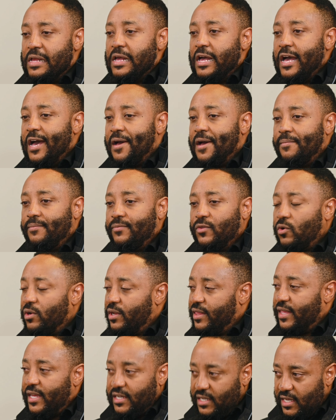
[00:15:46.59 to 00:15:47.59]
All of
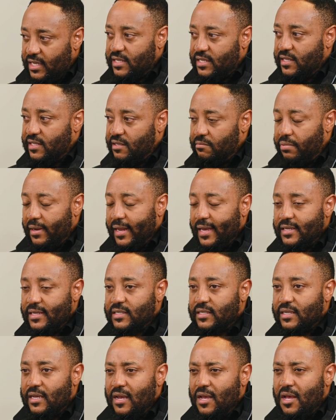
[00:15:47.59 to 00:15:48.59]
that, yes, it's in place,